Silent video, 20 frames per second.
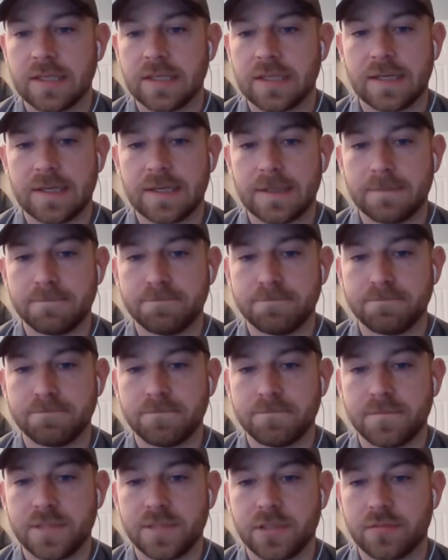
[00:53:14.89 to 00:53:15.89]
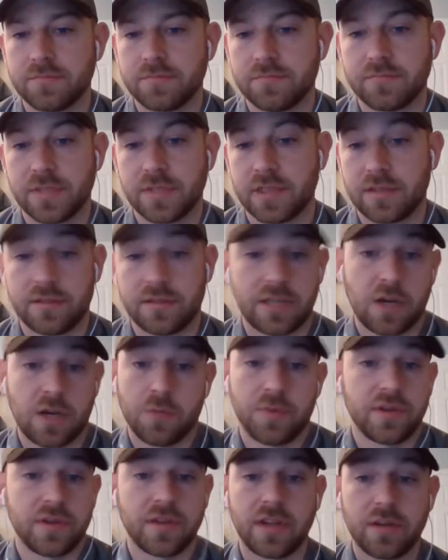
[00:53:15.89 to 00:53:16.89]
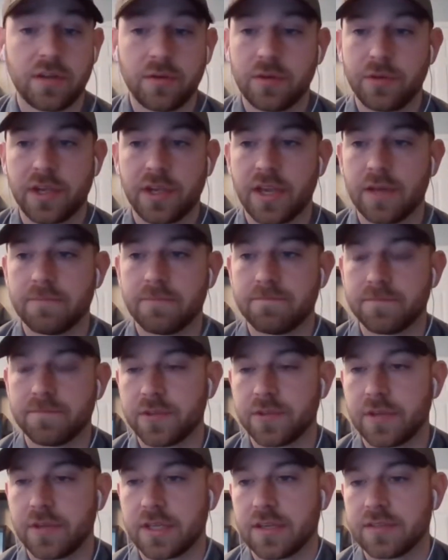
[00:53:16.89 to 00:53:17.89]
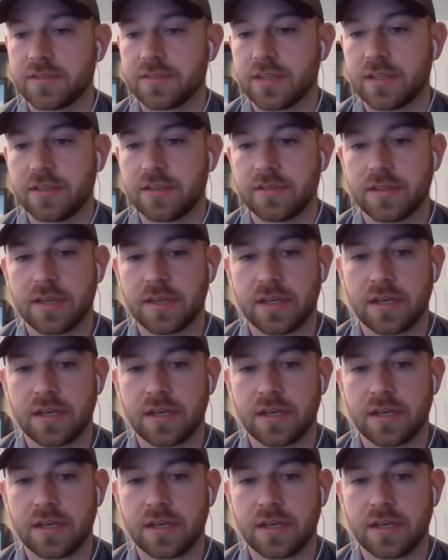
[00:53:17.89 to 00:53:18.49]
and helping in any way we can. So like I said,